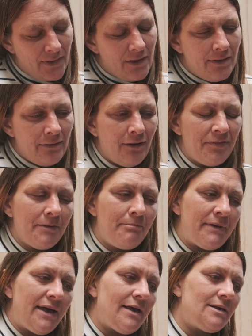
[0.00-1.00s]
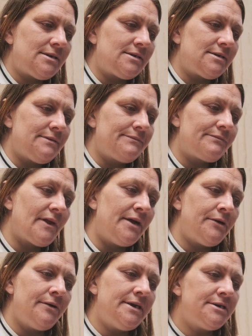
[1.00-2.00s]
Not the best. I
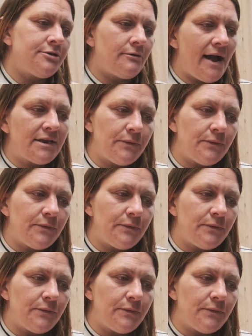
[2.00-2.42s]
don't interact